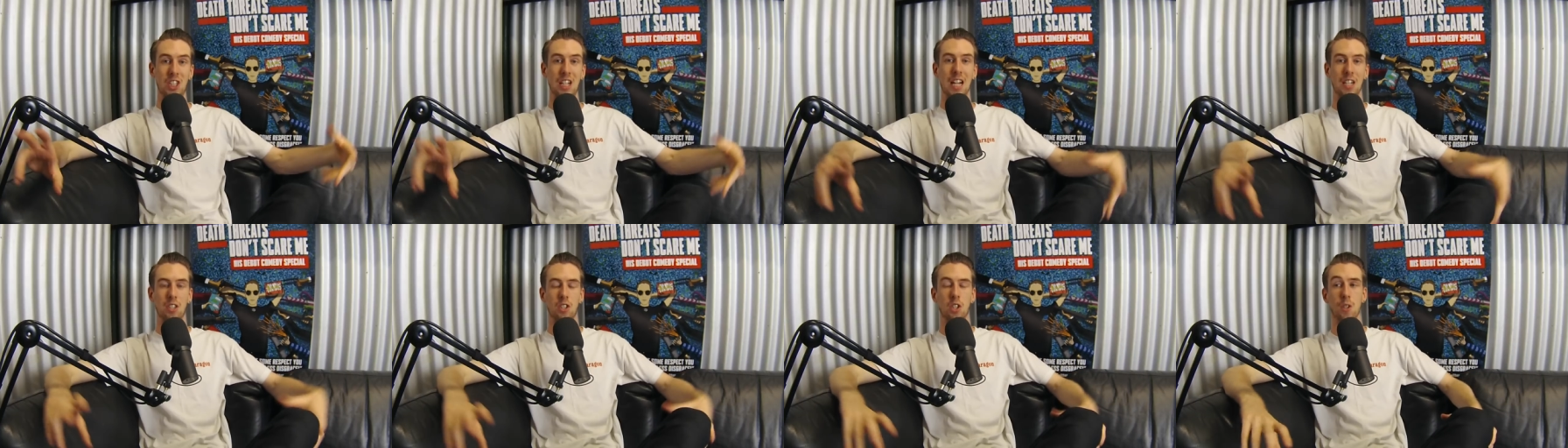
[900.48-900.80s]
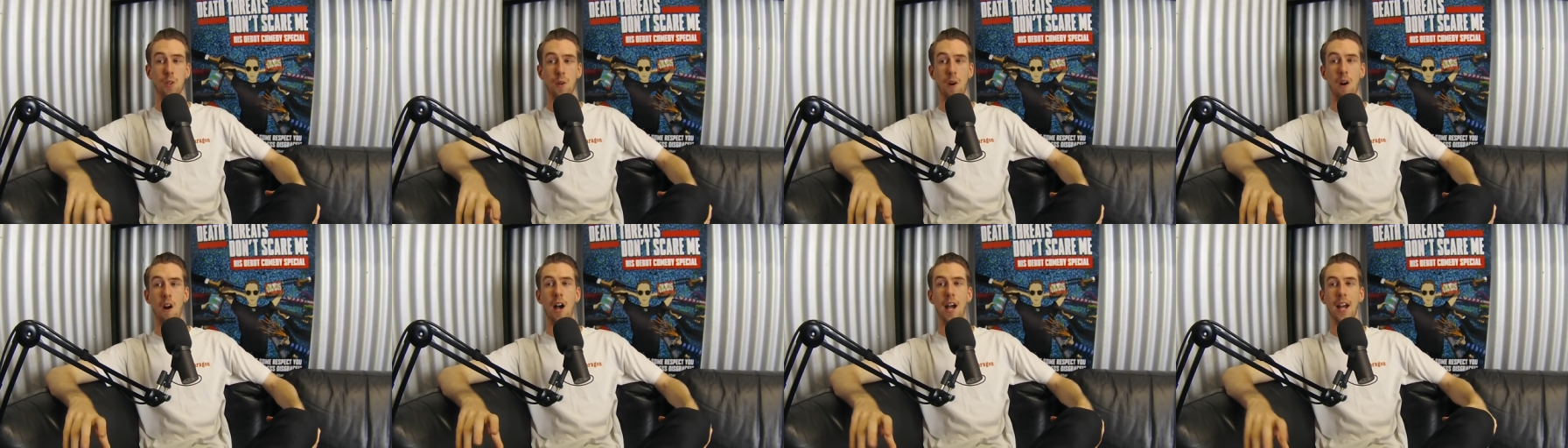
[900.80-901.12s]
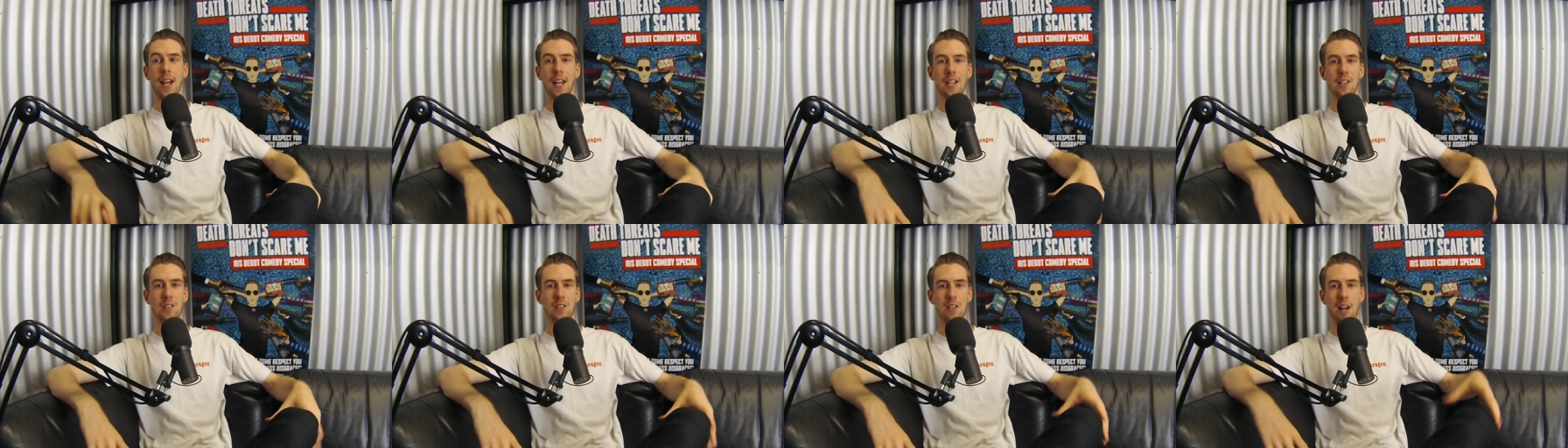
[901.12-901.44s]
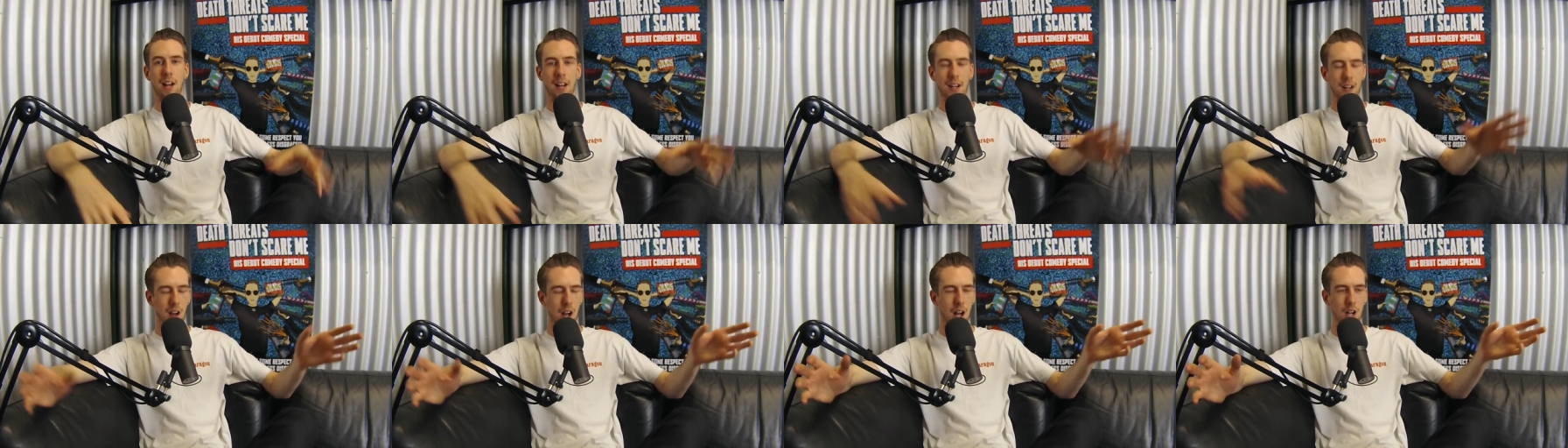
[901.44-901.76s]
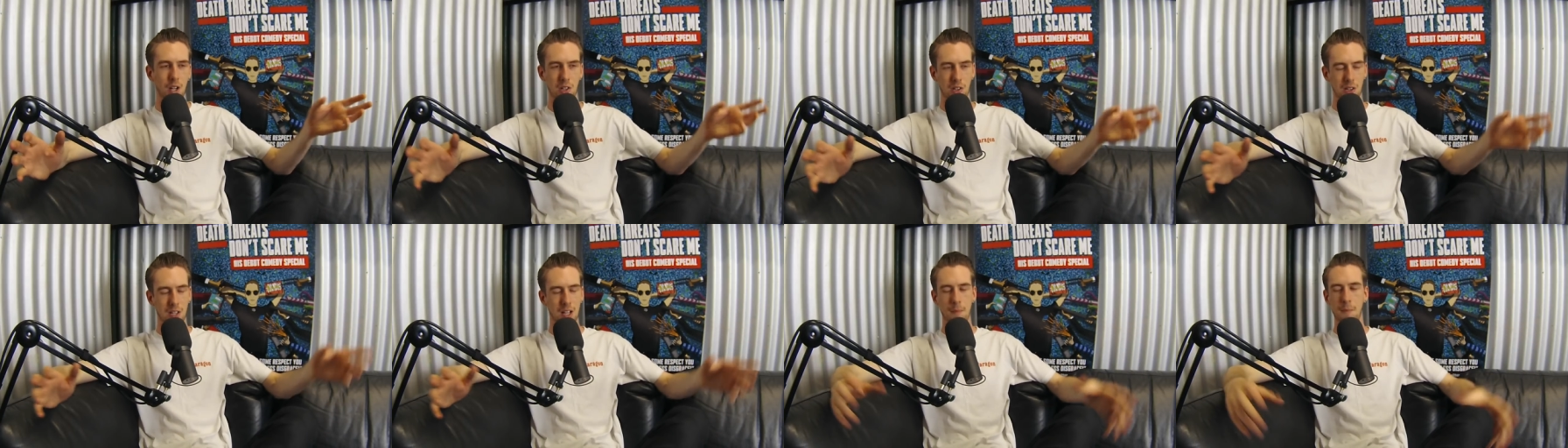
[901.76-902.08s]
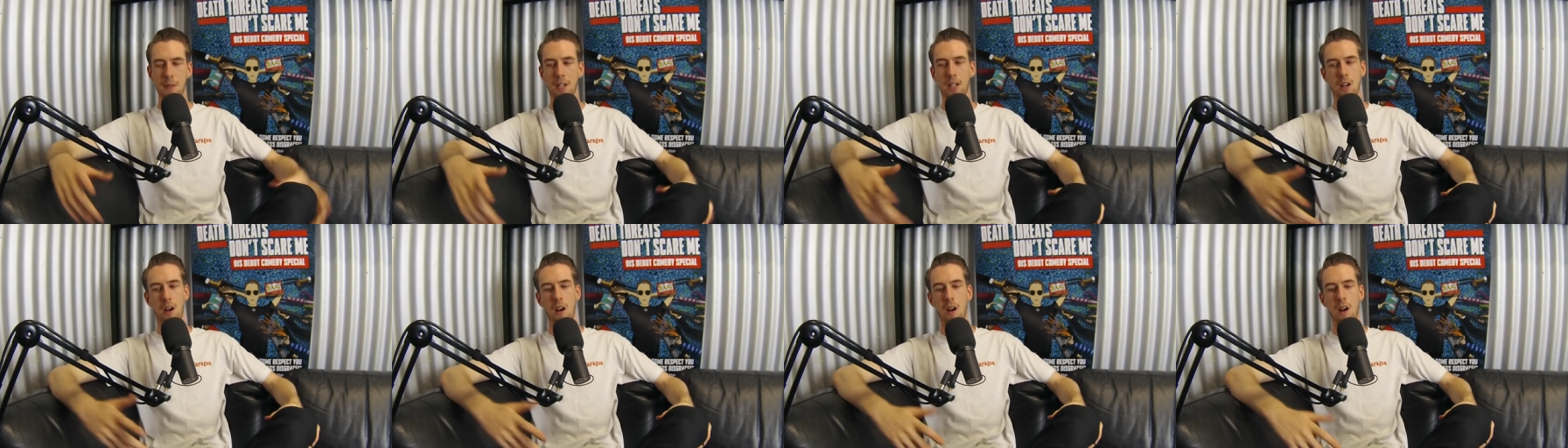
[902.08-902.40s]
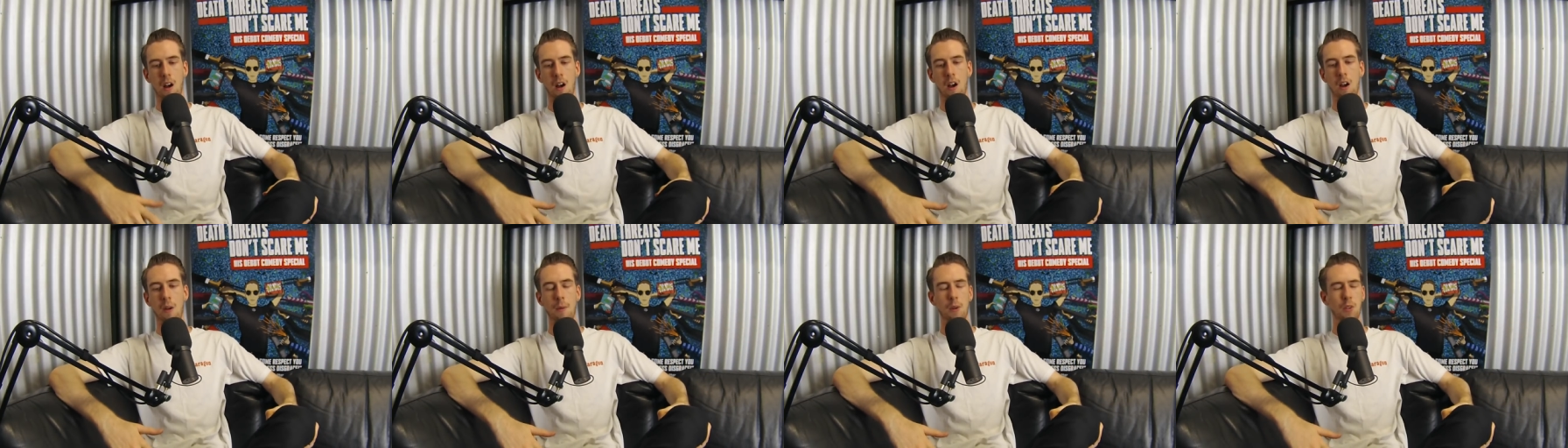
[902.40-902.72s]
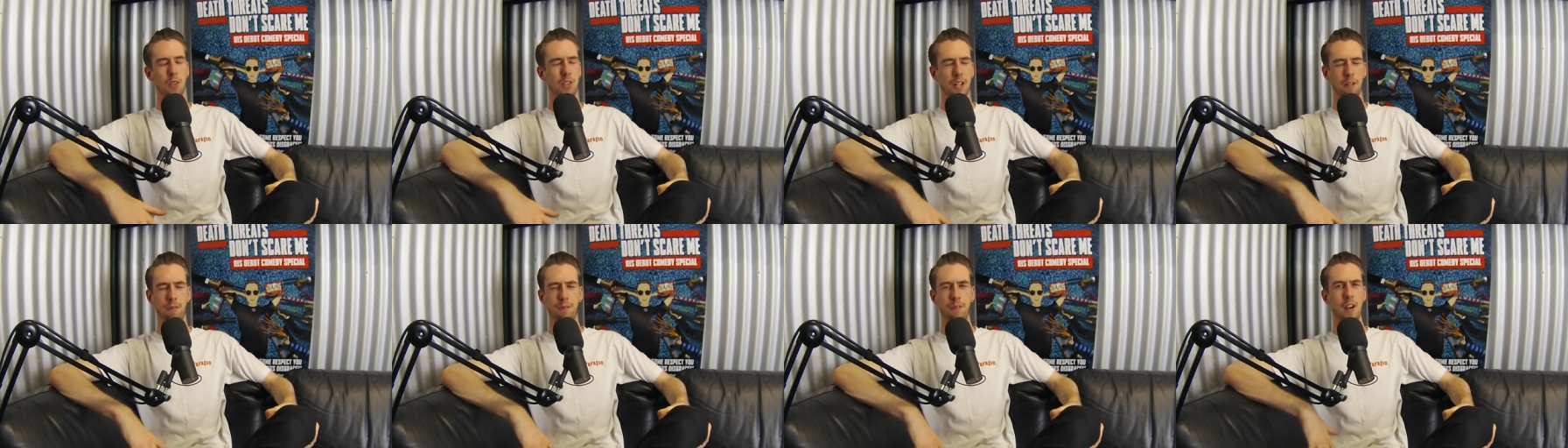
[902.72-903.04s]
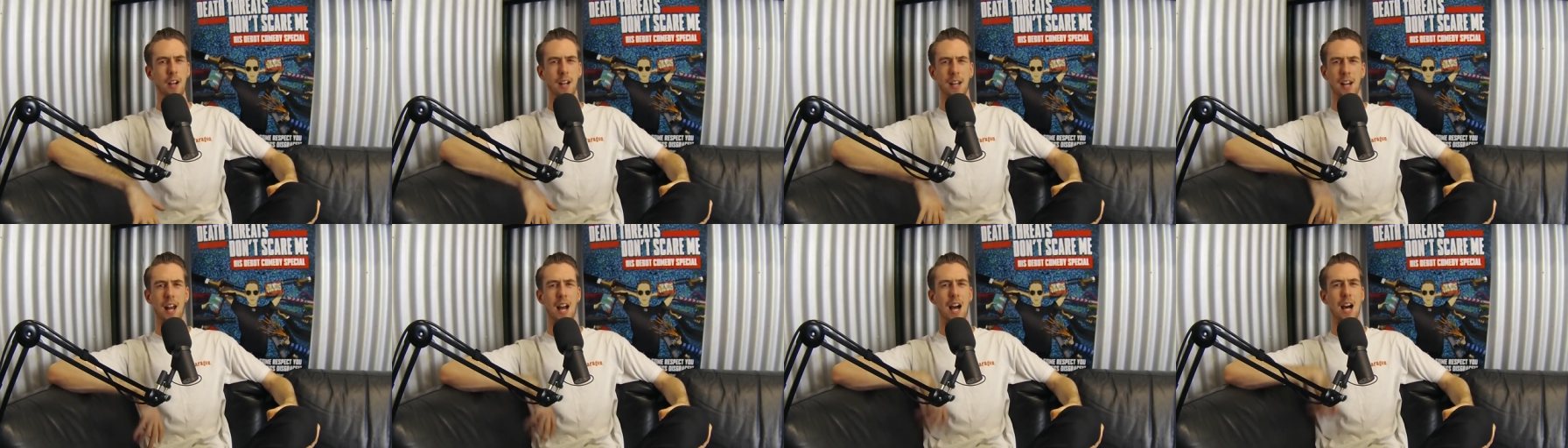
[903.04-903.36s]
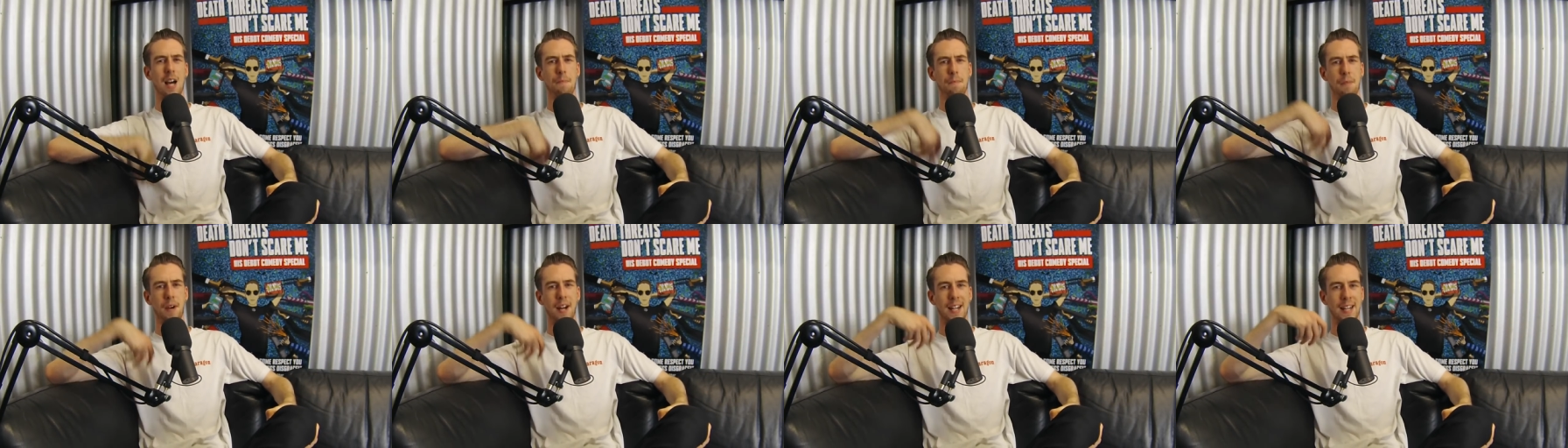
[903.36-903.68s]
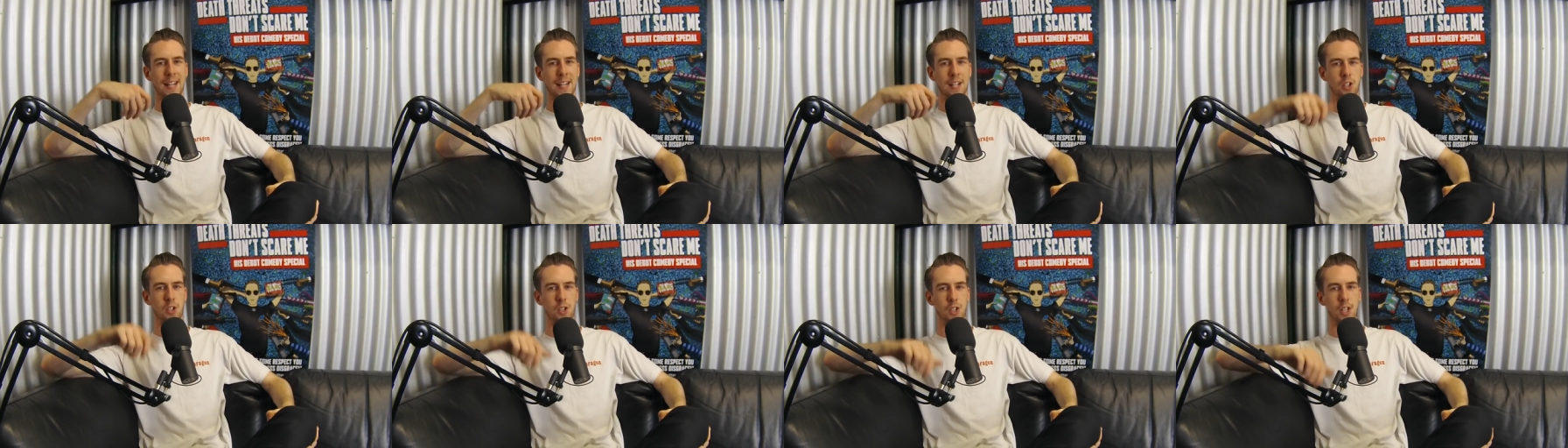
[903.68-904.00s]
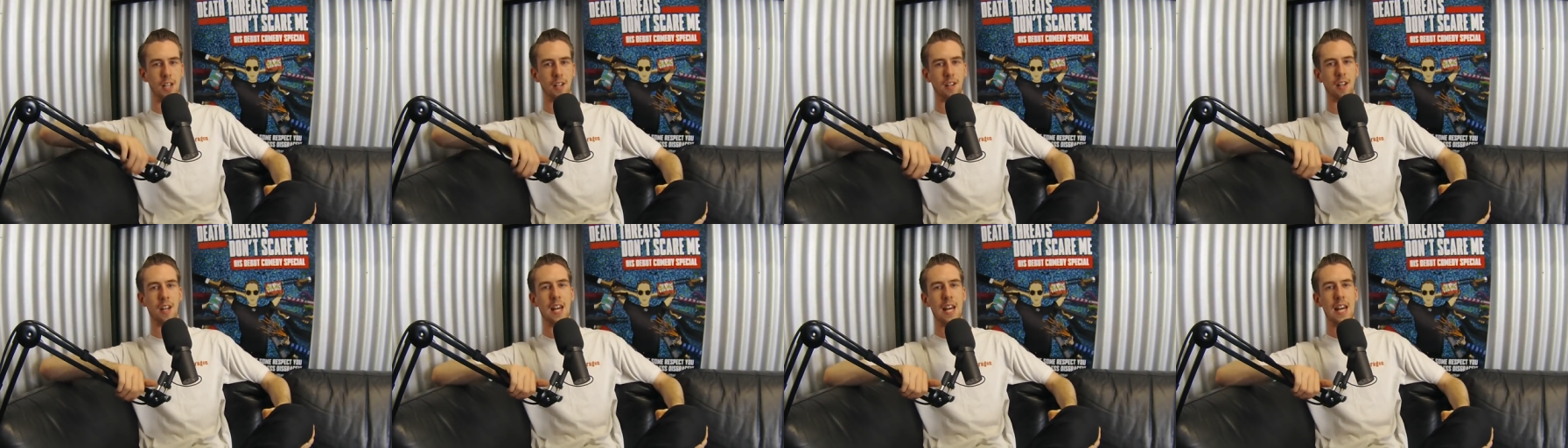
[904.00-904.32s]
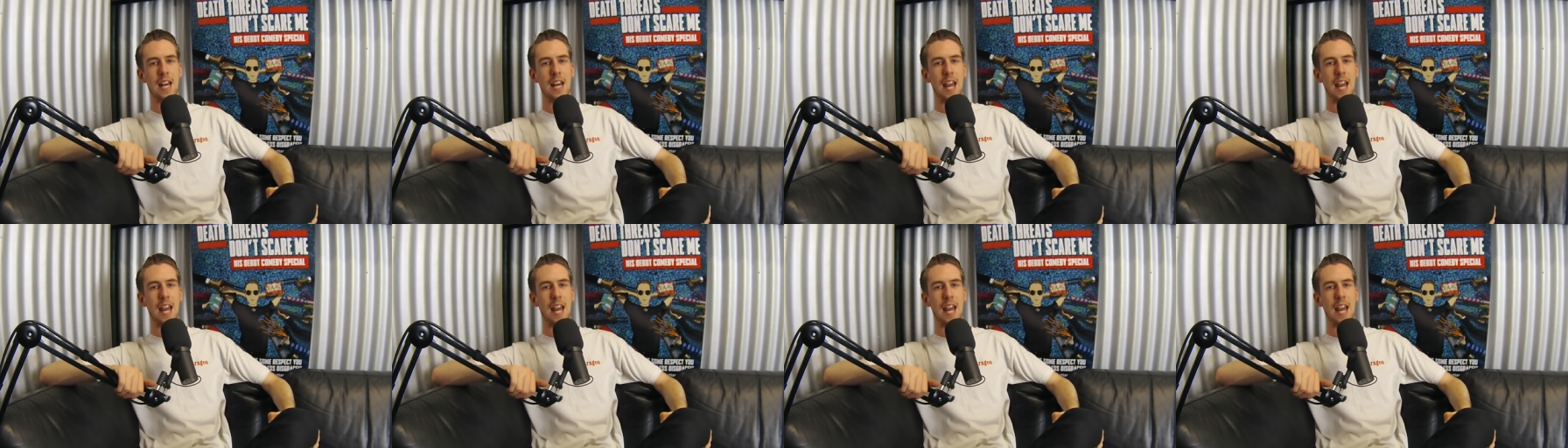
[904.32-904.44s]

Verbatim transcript: starts crying. He's like, "Oh, just let me go home." It was like fucking heartbreaking shit.